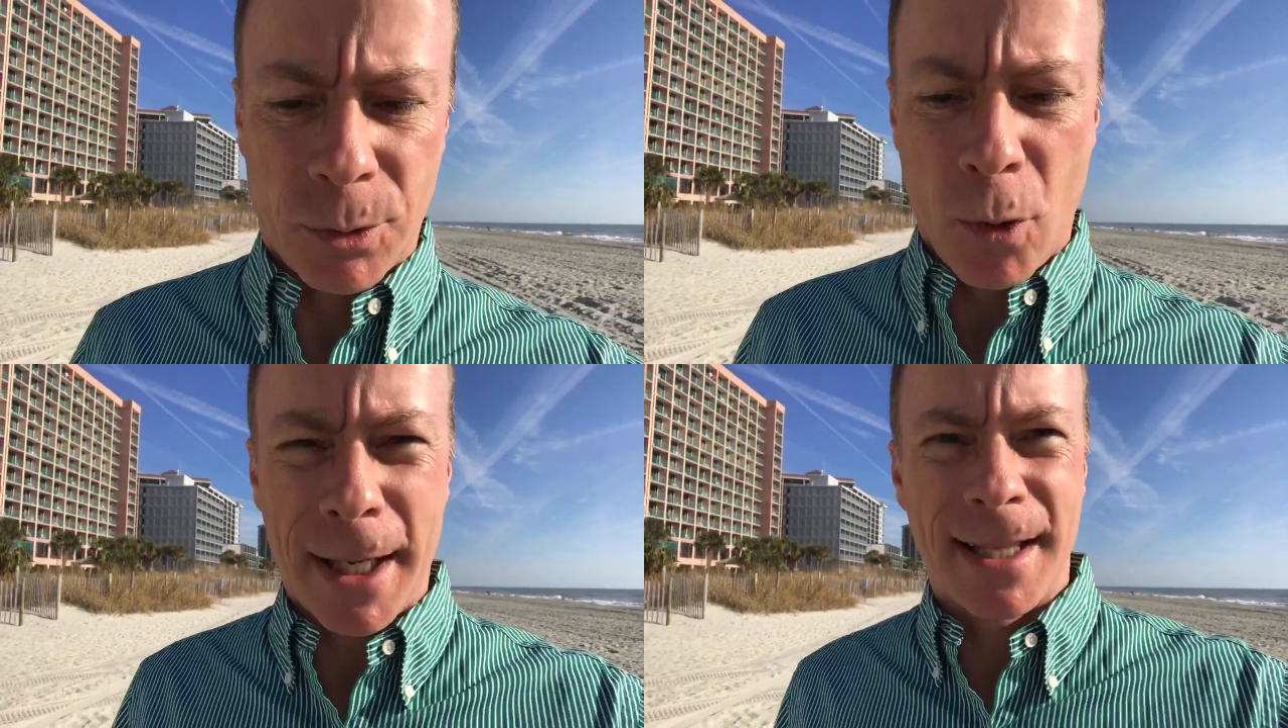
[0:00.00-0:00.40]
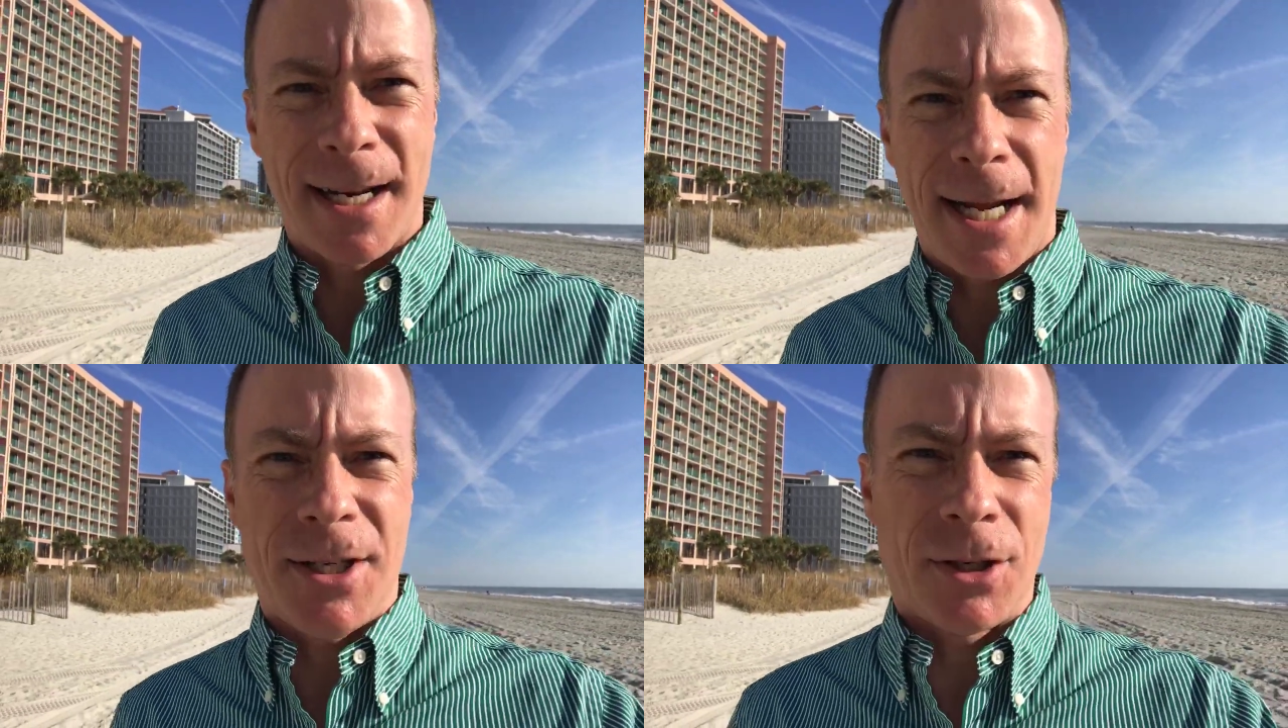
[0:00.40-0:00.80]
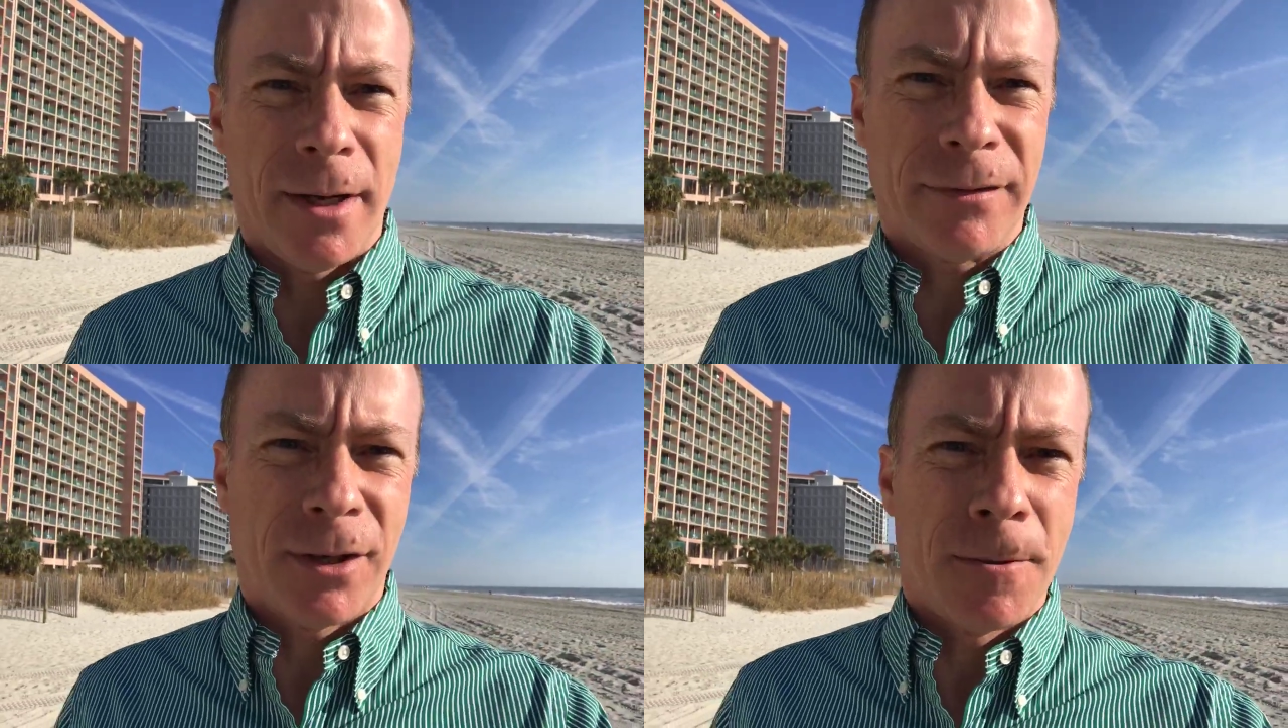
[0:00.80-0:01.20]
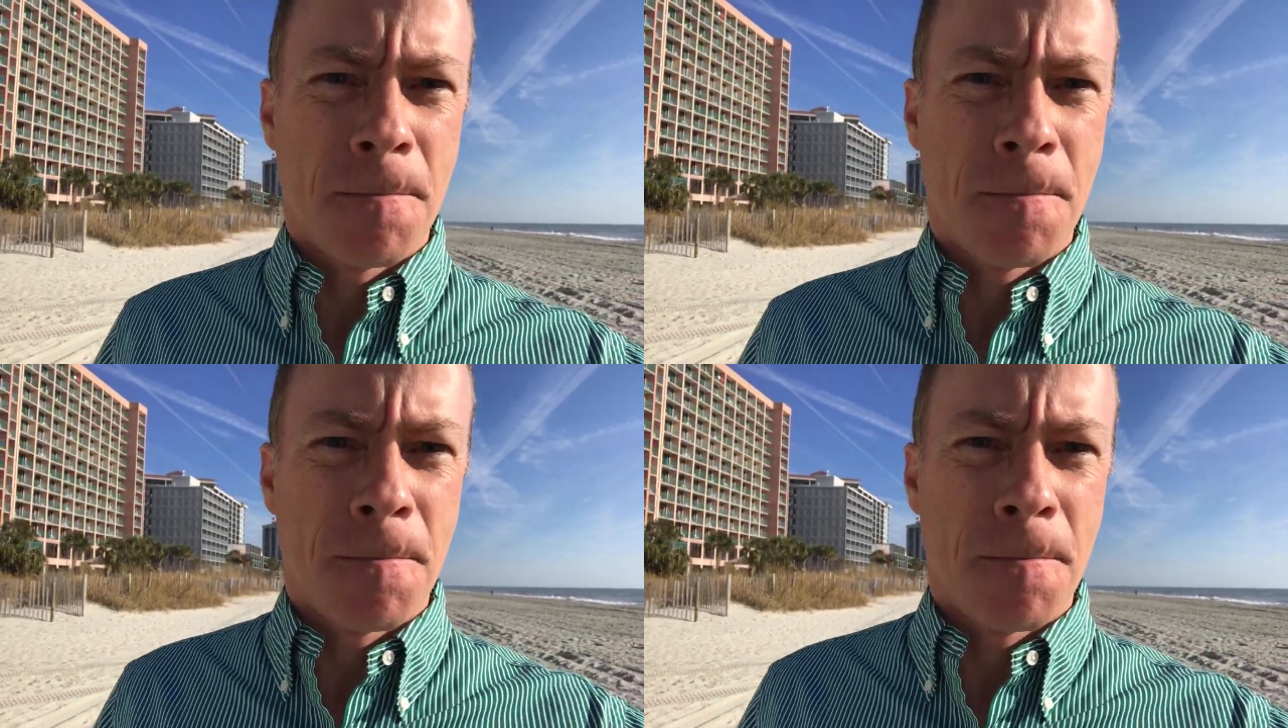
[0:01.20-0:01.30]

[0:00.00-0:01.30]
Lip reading: working the night shift.